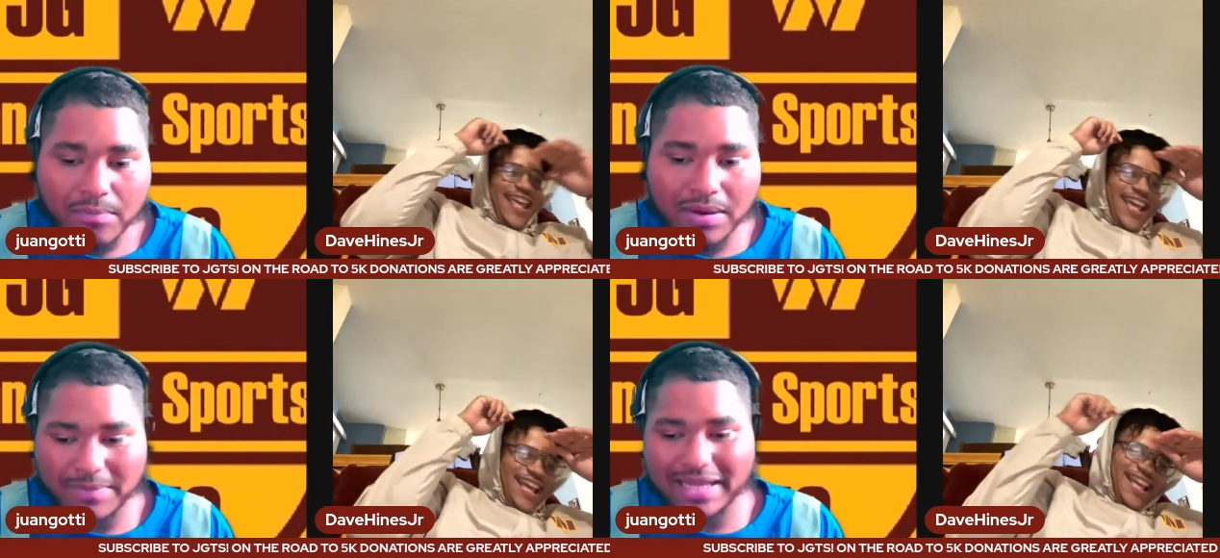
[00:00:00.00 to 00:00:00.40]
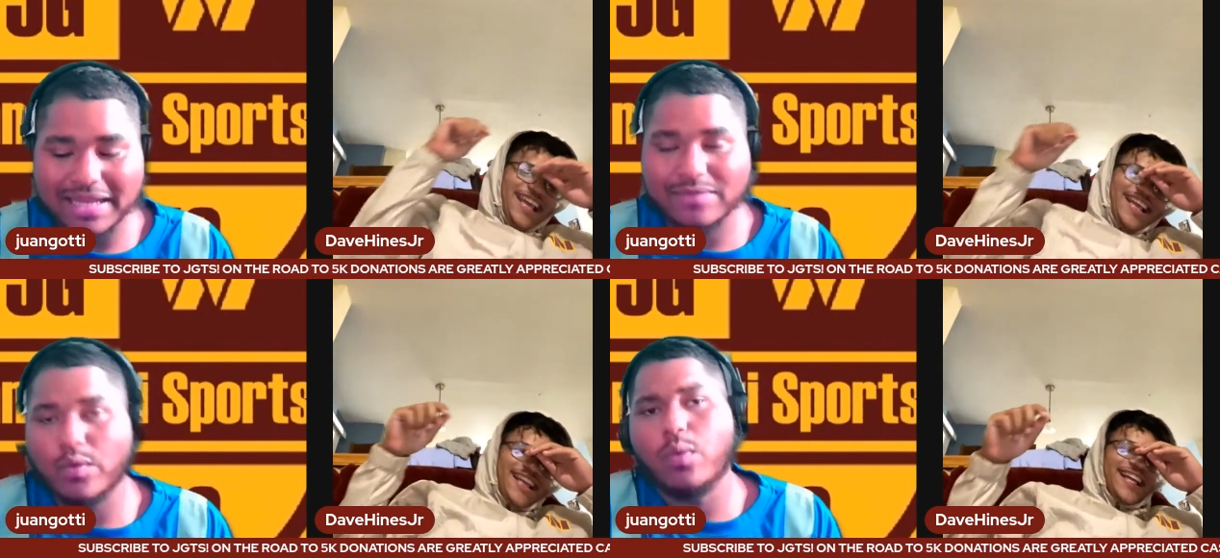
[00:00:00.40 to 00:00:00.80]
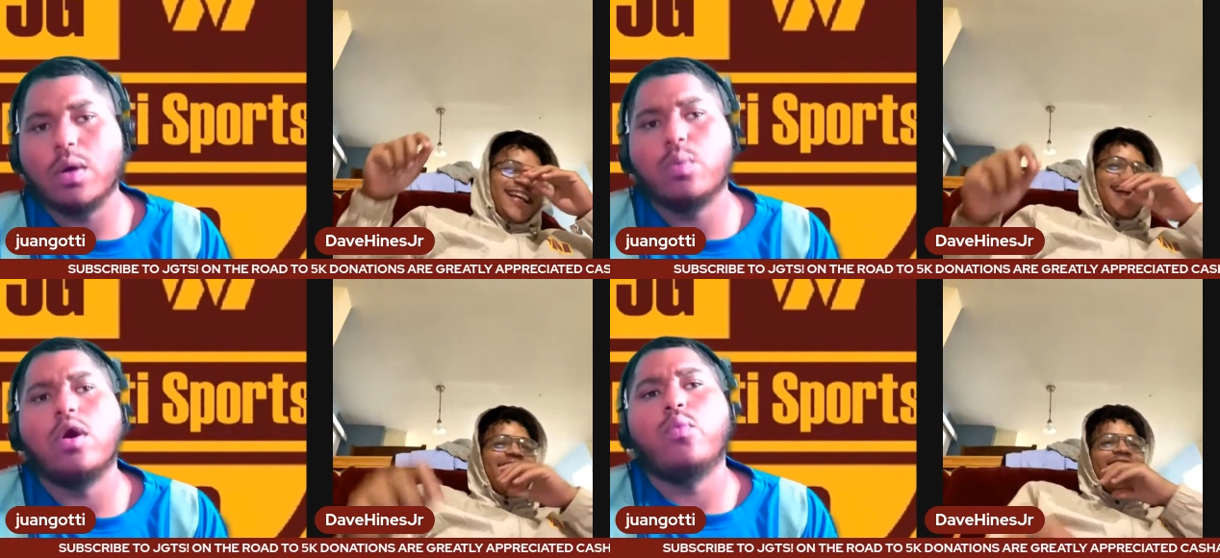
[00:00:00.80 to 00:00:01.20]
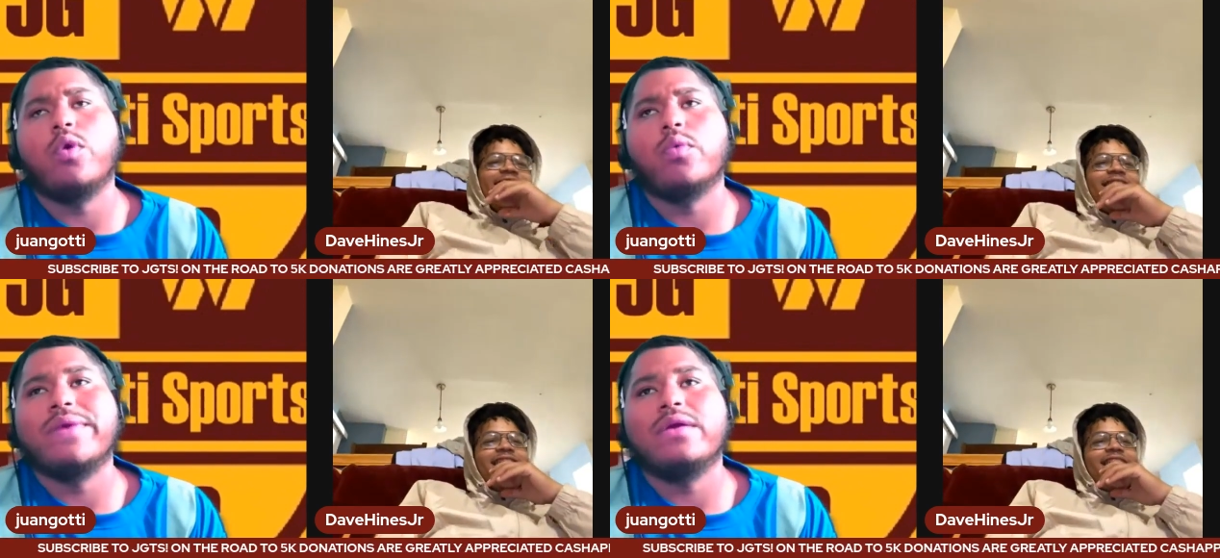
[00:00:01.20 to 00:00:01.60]
Speaker 1: But I mean, what, what, what
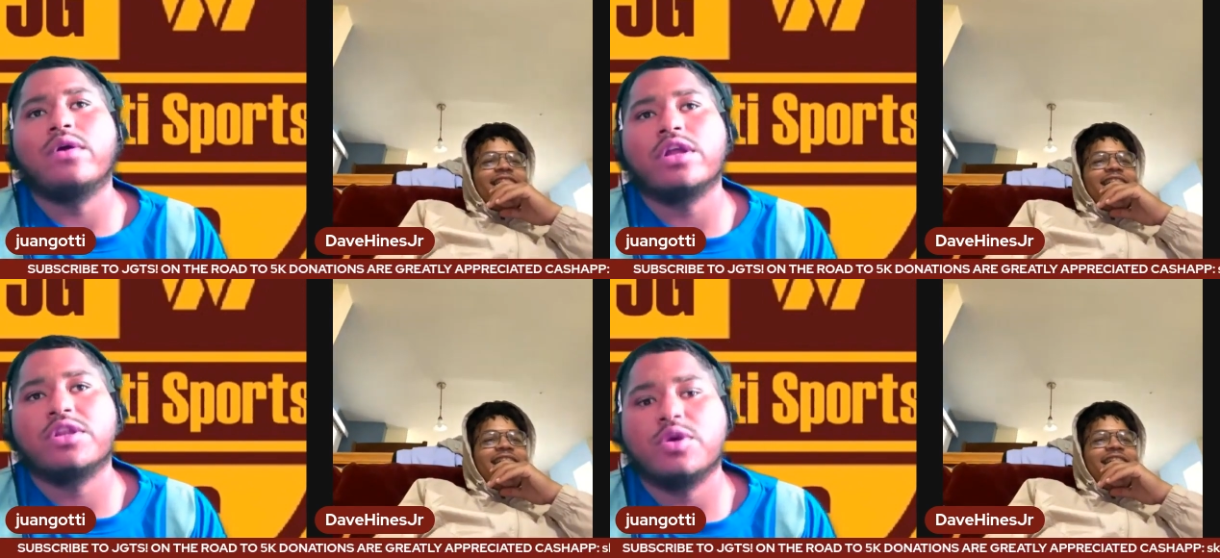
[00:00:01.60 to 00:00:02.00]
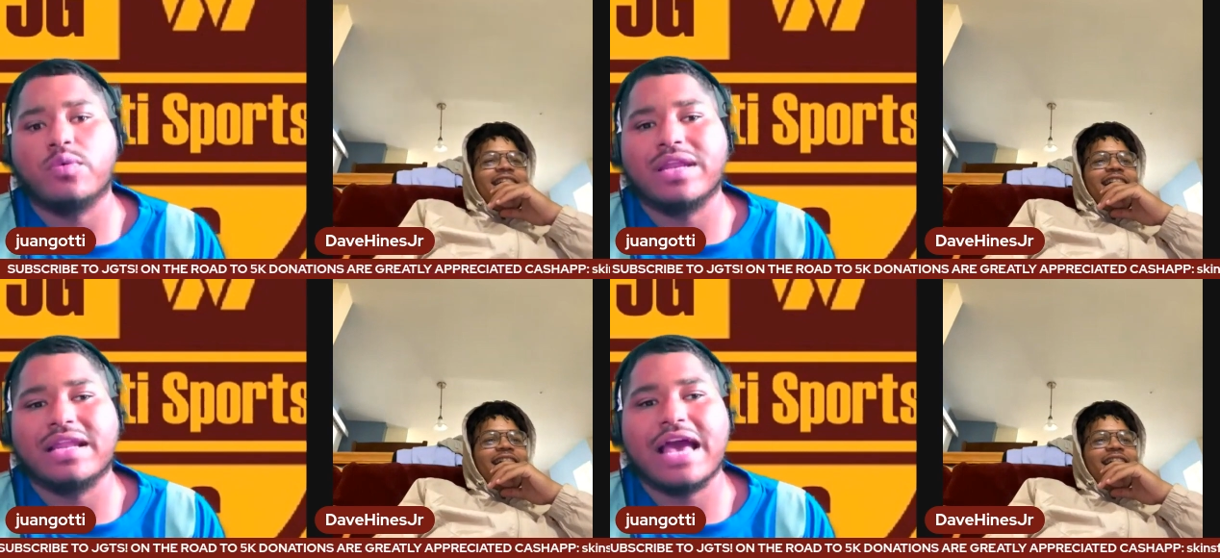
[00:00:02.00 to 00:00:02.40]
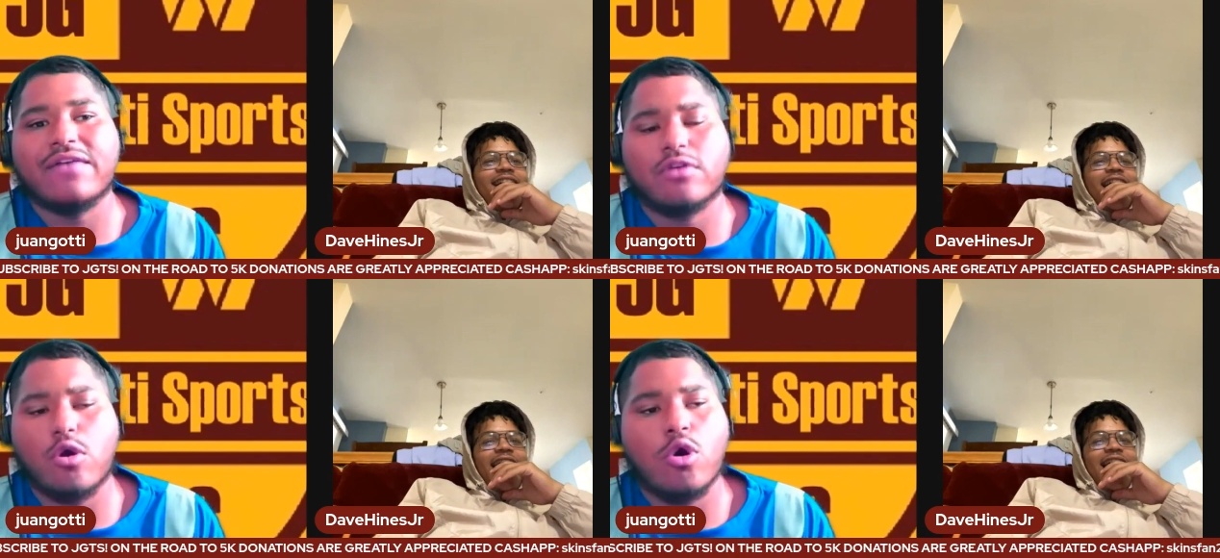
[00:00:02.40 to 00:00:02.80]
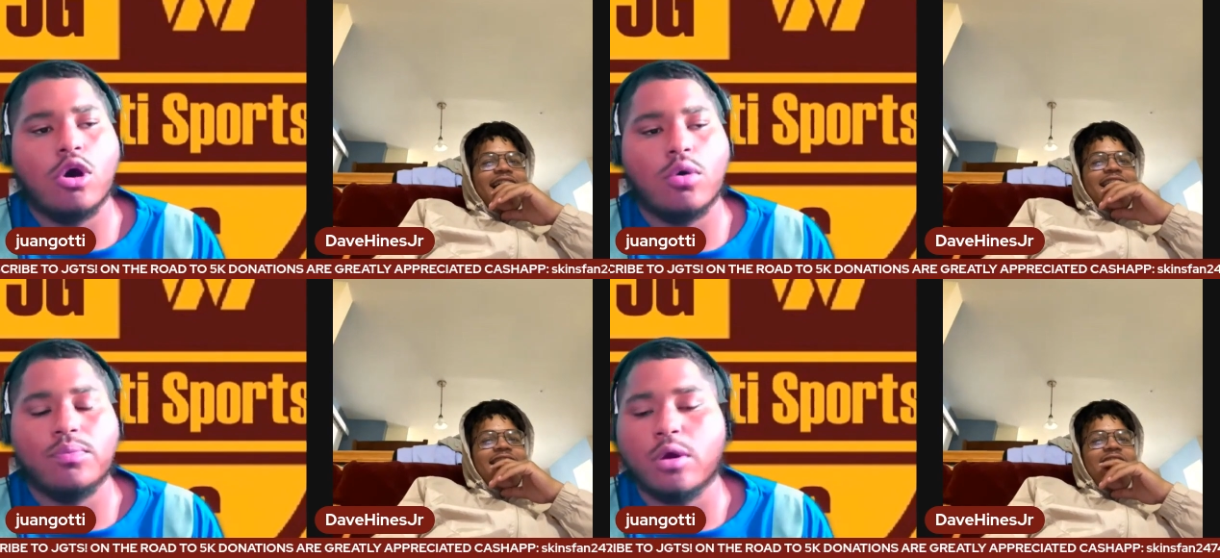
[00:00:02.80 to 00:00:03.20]
were we going to do? We didn't have Cole
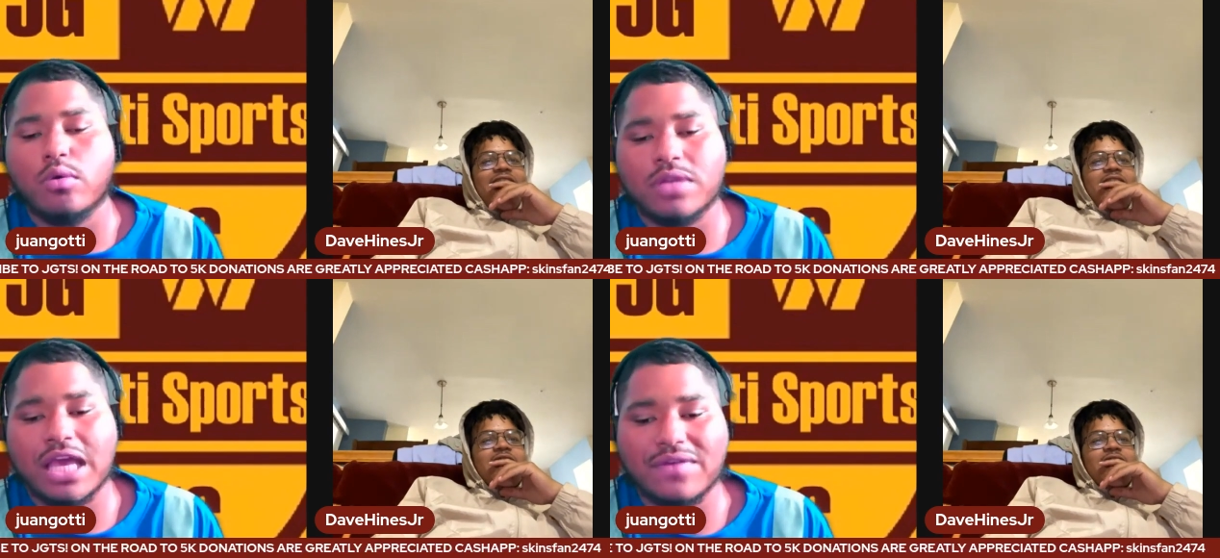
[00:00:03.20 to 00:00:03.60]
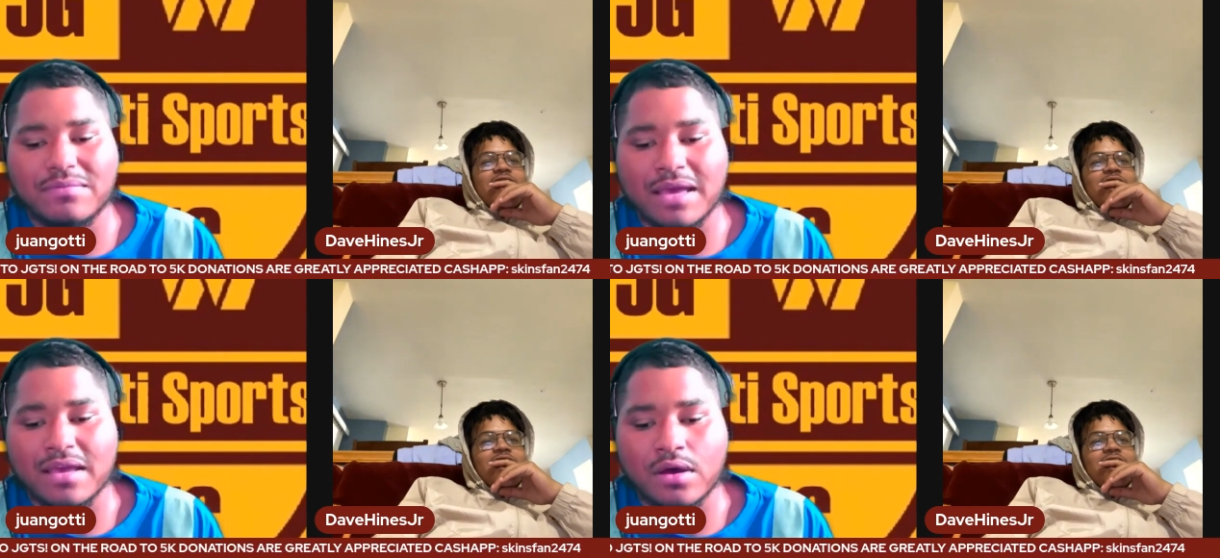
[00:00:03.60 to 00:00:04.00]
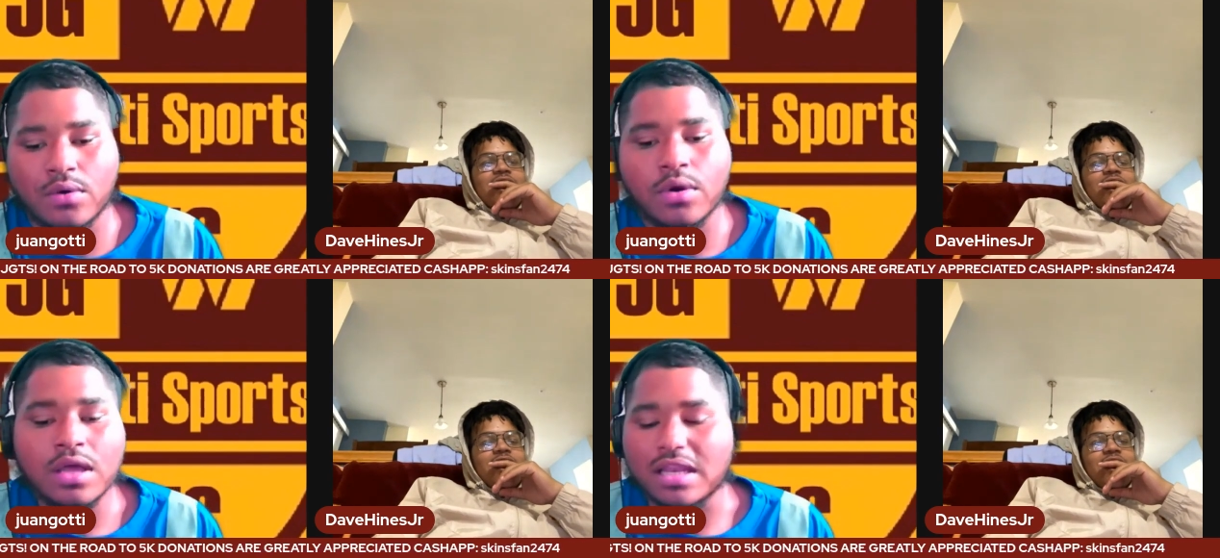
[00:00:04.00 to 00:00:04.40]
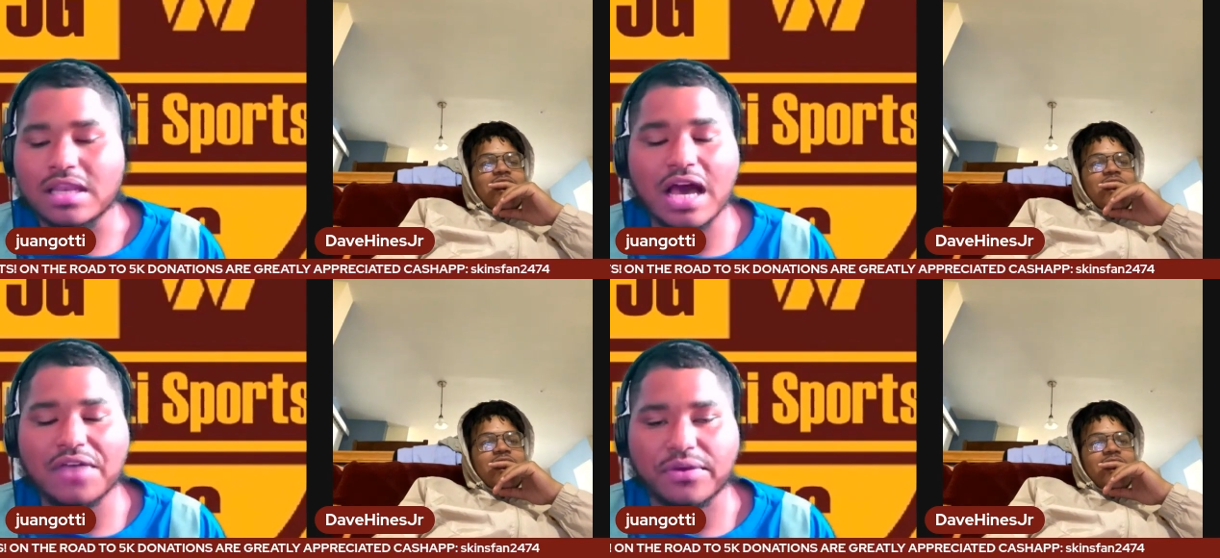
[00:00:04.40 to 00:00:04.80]
Holcomb, no David Mayo,
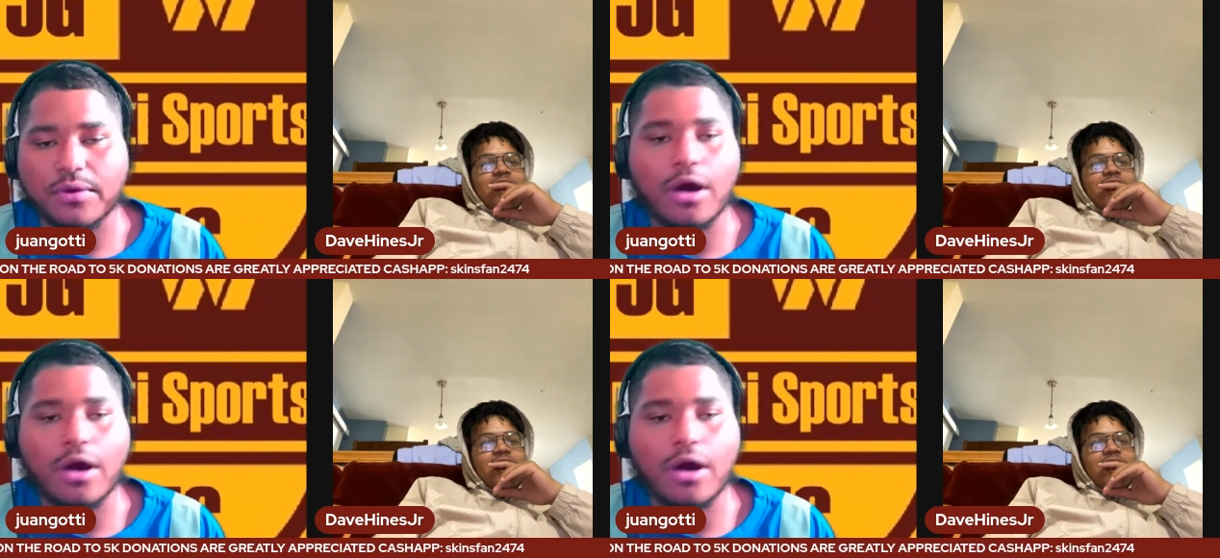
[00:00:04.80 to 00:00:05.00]
nothing.